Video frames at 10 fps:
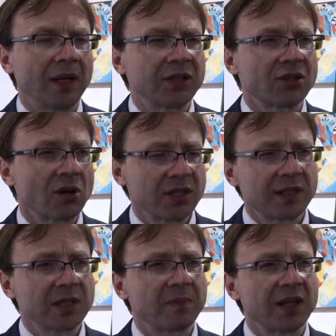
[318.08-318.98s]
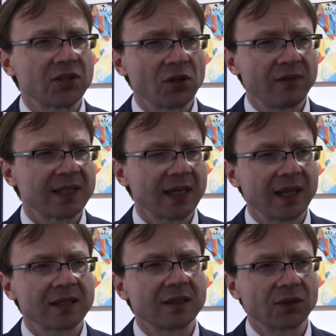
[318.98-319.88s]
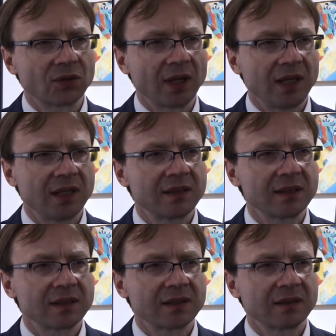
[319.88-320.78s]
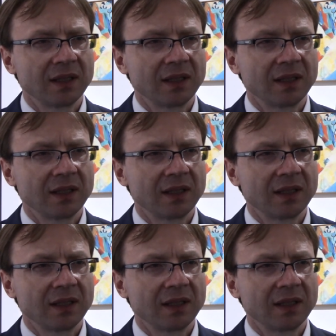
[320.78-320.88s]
atrocities by Soviets against Lithuanians.